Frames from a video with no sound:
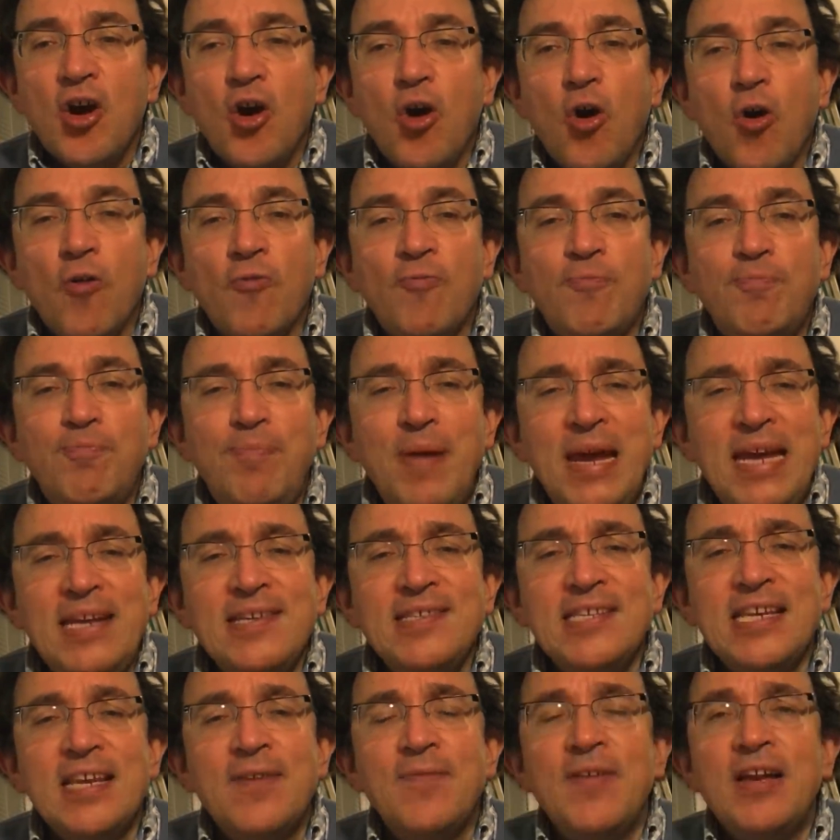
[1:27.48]
of
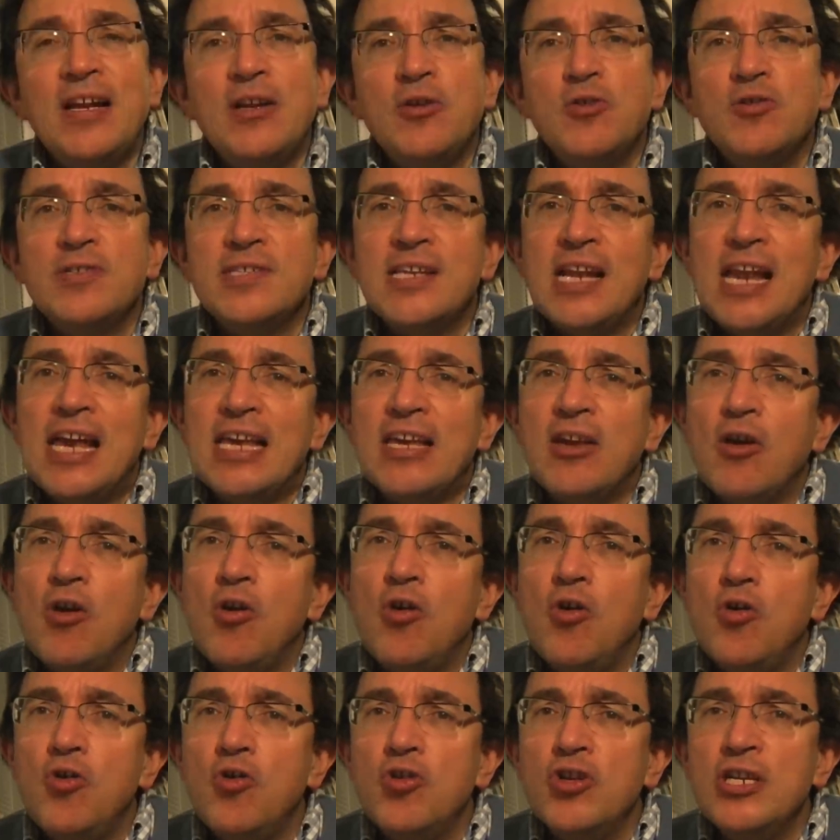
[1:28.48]
basic values like
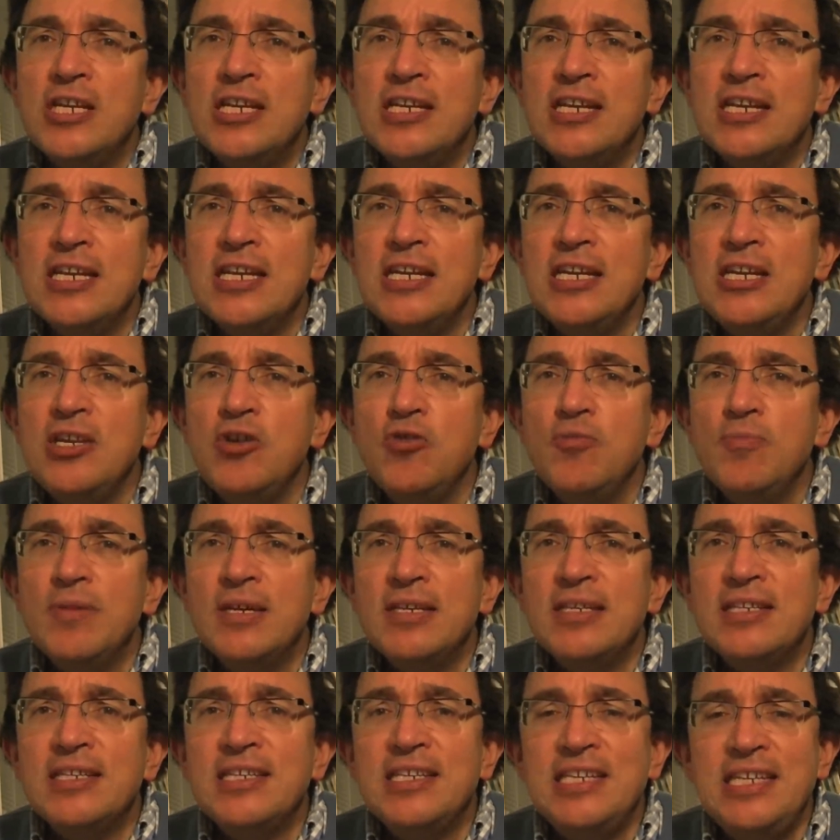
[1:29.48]
ordinary
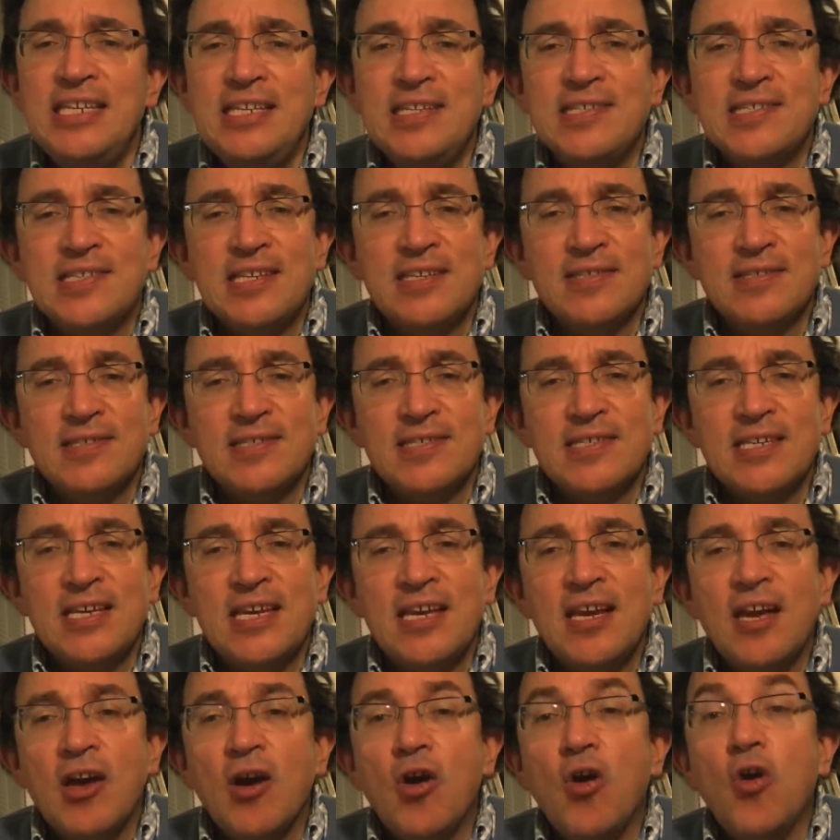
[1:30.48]
human
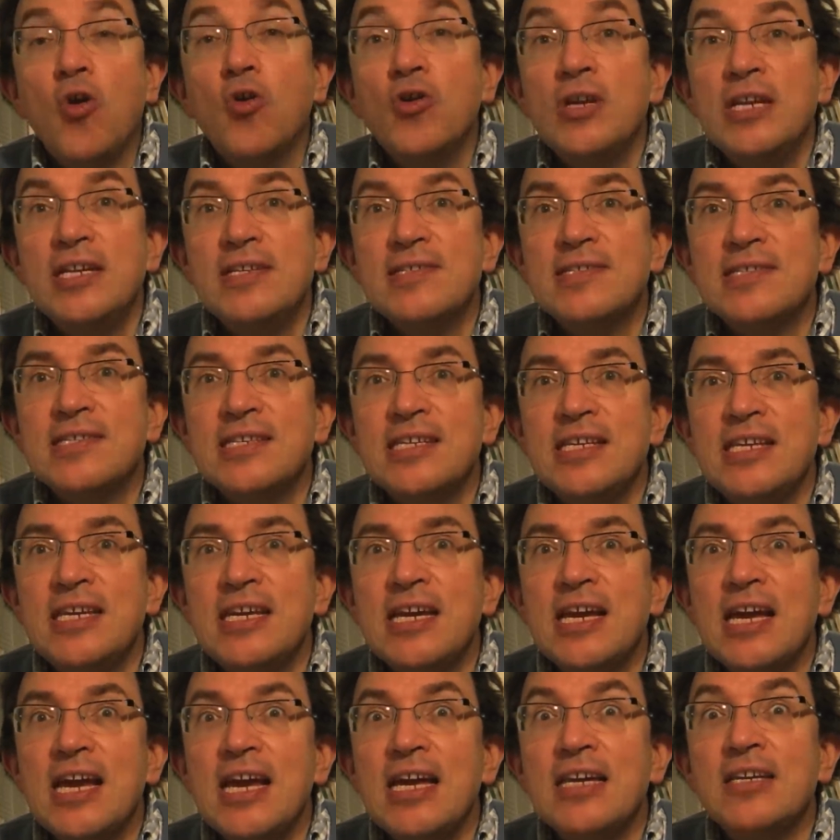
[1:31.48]
decency,
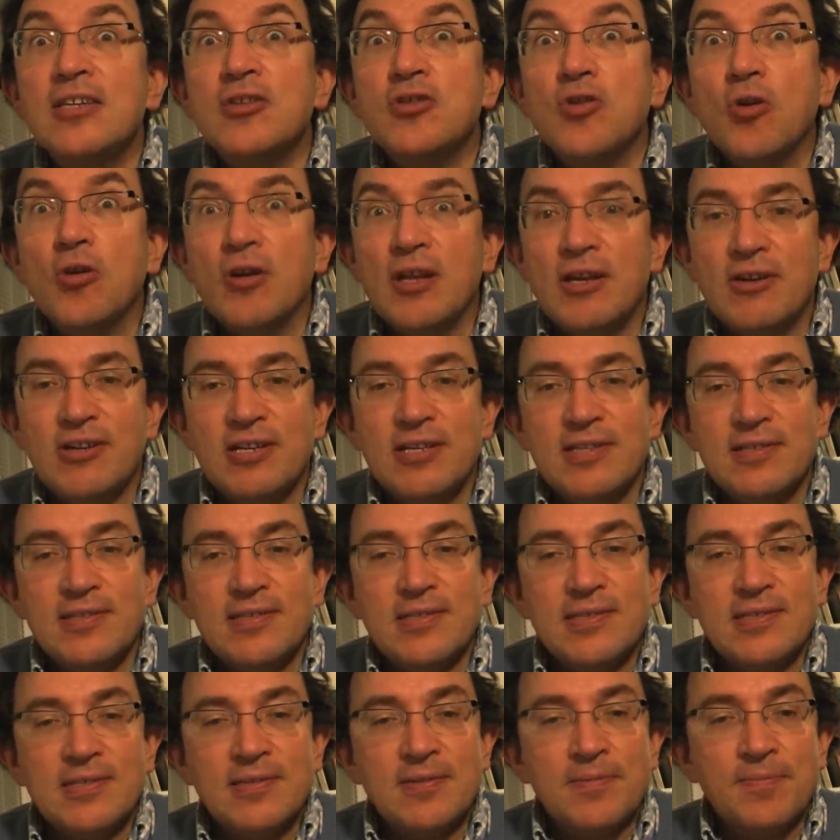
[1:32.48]
honesty and
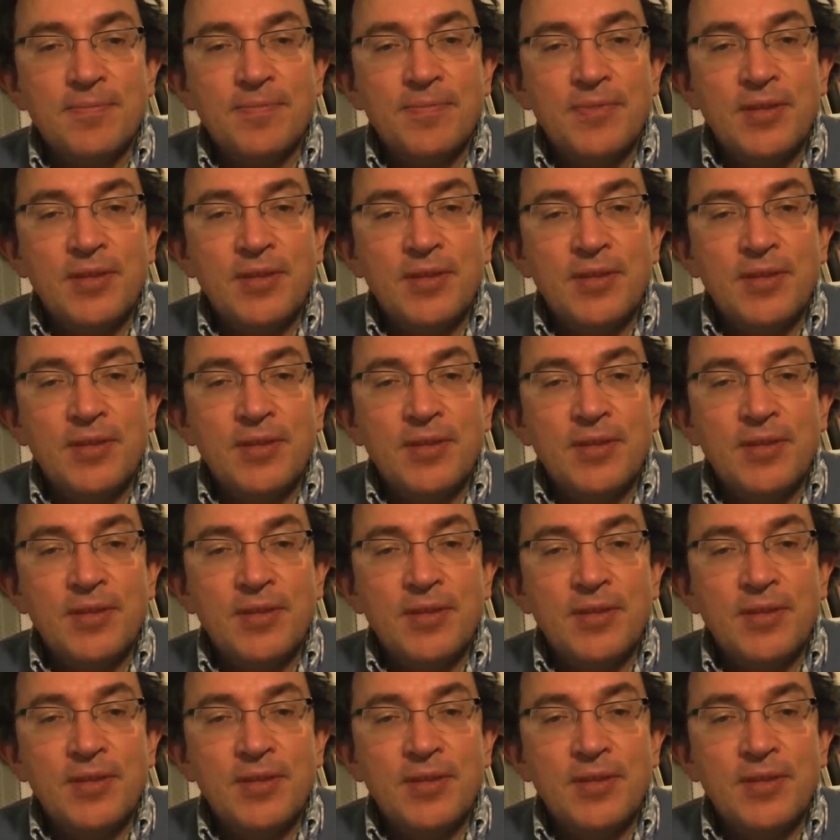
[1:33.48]
tolerance.